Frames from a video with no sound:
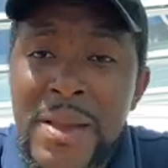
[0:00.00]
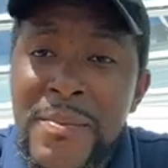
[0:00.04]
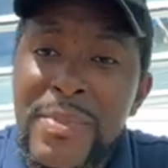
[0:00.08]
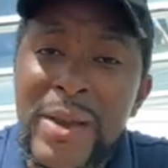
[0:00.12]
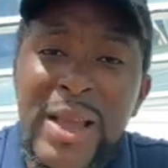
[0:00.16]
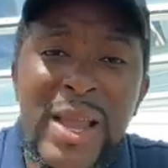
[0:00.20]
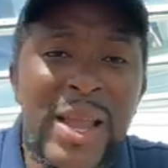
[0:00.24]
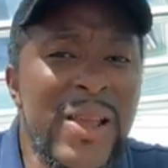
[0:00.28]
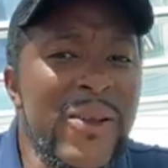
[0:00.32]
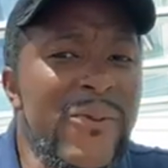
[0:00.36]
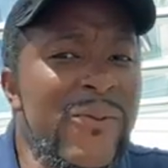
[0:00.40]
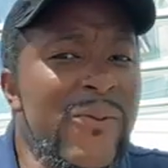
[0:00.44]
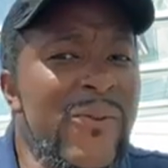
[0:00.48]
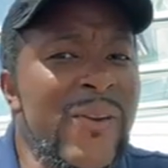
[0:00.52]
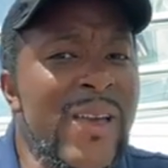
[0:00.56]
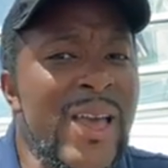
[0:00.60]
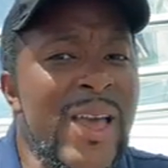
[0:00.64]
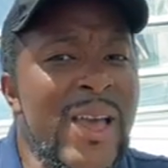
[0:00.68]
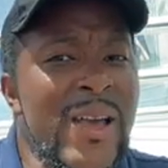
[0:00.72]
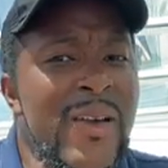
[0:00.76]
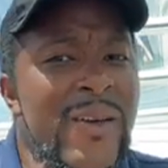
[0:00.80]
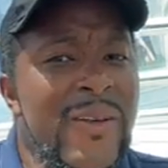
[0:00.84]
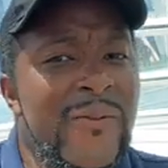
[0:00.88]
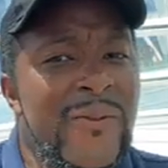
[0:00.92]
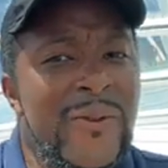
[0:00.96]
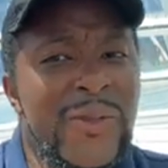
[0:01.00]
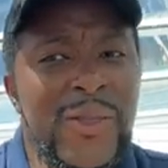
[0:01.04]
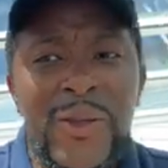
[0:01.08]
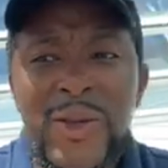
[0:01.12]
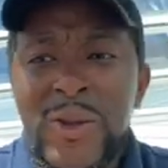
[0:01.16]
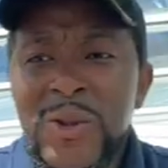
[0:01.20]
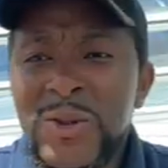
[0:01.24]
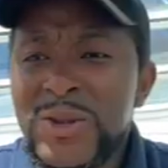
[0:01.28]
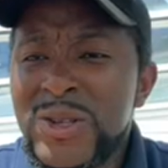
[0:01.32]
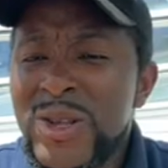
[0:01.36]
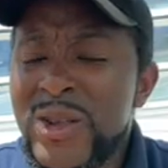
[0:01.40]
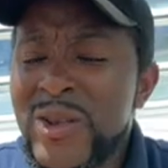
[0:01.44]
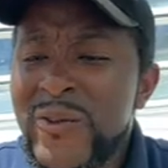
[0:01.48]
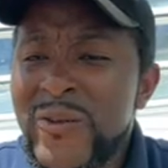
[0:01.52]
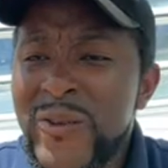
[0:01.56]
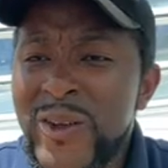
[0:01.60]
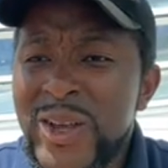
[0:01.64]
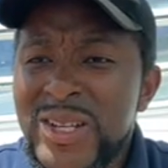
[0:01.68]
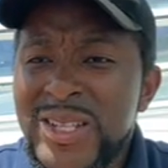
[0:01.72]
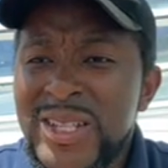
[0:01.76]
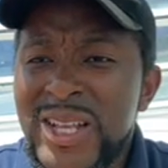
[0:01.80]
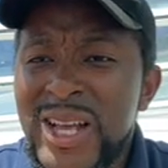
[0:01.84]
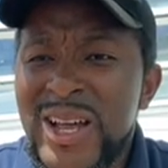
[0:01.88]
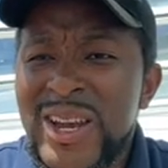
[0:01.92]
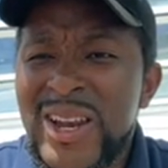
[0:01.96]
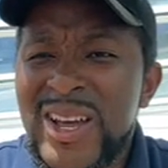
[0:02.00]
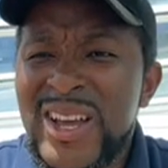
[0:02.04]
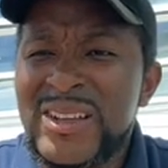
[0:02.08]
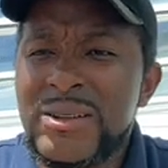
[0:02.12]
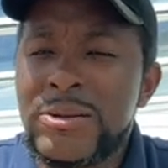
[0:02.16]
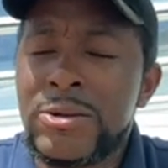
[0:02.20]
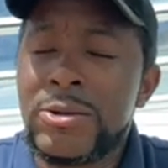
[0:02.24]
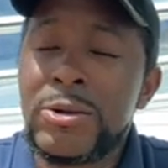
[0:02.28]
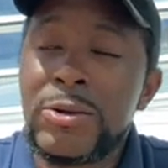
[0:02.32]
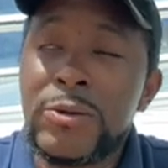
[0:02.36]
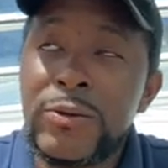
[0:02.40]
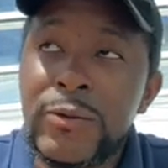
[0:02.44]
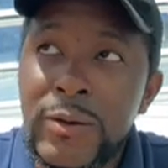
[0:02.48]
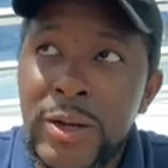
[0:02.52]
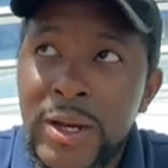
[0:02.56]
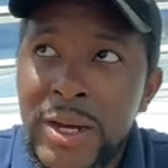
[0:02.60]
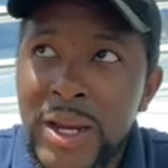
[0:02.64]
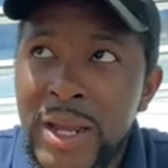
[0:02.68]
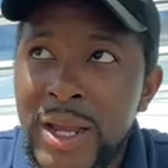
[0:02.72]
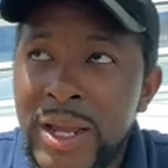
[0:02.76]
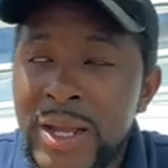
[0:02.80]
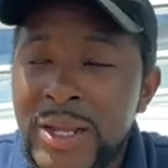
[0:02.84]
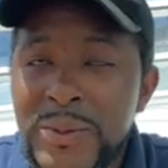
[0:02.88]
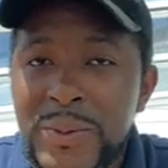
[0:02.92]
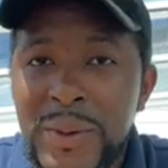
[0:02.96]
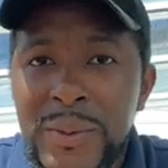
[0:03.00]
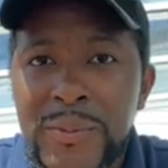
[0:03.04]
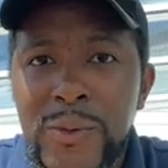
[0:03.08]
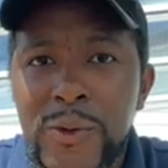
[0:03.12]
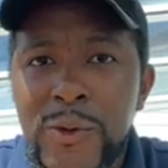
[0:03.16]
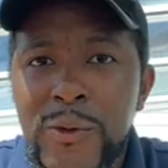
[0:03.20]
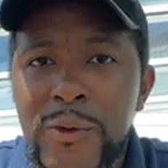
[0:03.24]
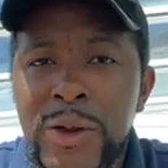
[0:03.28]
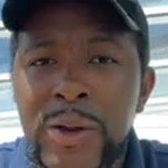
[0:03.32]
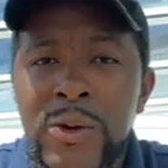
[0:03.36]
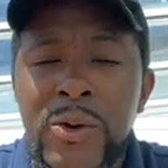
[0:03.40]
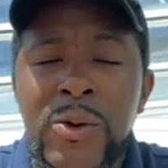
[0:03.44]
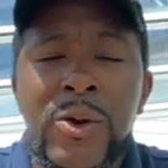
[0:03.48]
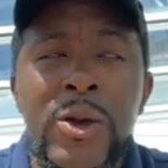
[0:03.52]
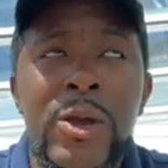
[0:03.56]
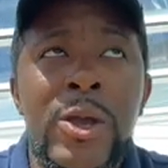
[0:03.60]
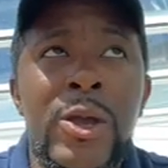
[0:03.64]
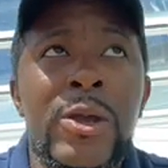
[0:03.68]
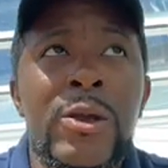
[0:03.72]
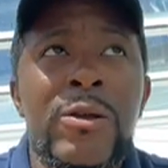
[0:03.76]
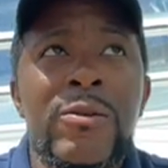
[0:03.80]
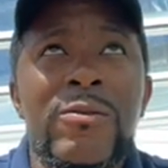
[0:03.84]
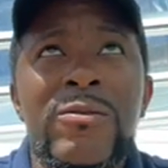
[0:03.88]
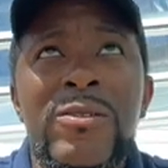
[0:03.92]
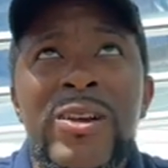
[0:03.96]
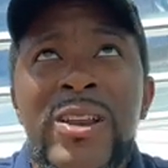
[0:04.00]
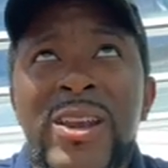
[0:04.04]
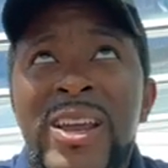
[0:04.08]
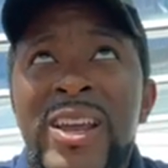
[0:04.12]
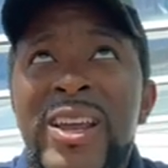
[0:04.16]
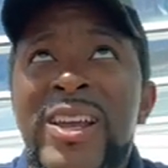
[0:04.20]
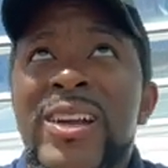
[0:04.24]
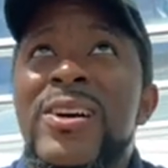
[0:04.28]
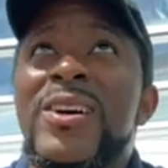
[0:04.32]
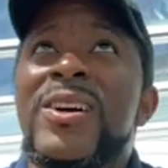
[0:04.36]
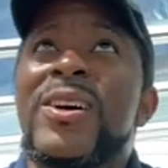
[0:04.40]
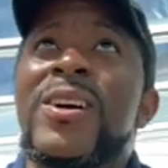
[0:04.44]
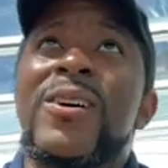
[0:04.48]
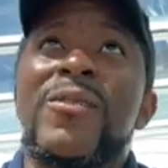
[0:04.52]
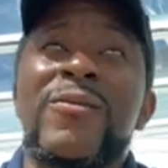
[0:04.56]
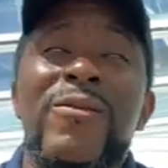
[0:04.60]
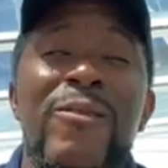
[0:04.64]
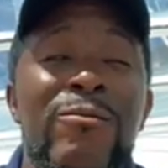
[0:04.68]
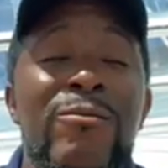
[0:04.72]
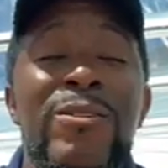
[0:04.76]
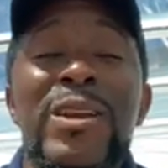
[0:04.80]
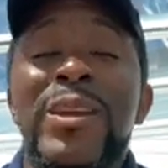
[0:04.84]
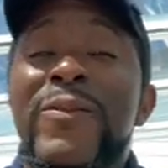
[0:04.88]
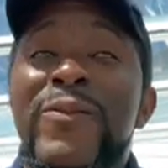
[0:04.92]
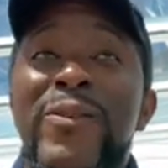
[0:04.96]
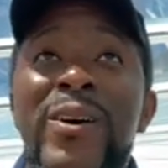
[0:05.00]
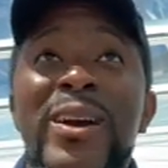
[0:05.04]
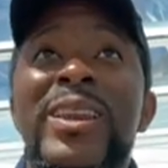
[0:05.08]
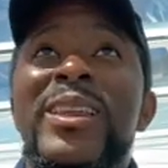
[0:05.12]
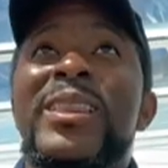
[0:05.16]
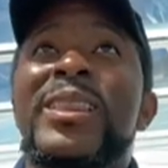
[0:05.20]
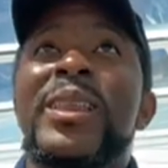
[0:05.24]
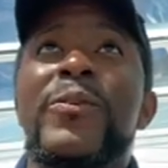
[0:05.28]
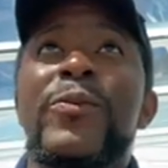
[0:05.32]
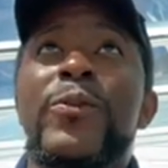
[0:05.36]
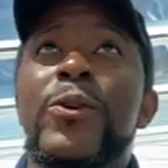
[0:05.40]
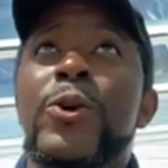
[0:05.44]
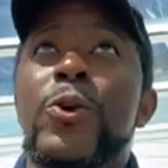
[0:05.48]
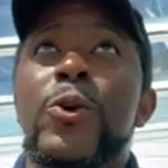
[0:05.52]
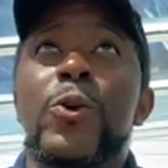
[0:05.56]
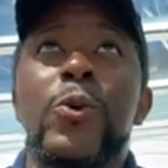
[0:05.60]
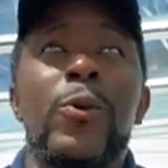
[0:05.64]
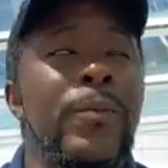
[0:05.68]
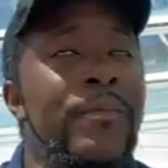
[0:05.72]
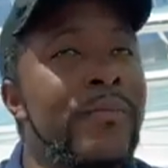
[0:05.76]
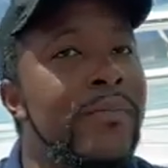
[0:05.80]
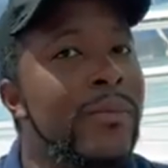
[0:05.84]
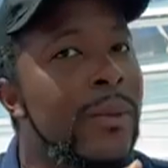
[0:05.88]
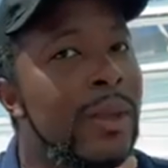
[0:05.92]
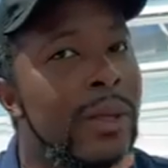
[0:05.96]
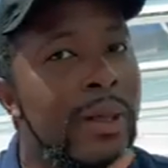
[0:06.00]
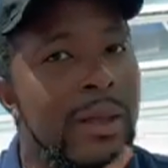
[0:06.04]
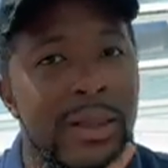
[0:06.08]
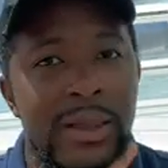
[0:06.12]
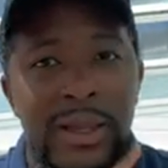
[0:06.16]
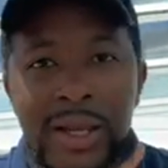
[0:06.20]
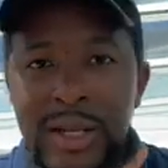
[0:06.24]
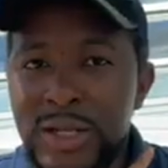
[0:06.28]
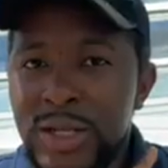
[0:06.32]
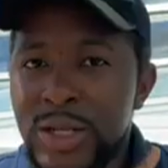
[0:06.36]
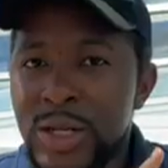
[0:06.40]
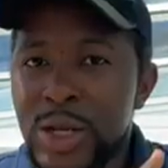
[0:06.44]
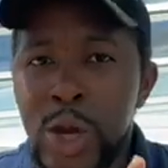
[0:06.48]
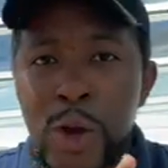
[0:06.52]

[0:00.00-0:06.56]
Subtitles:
But for those of us that are like, oh, running's a bit boring, or running, I really find it difficult, that's no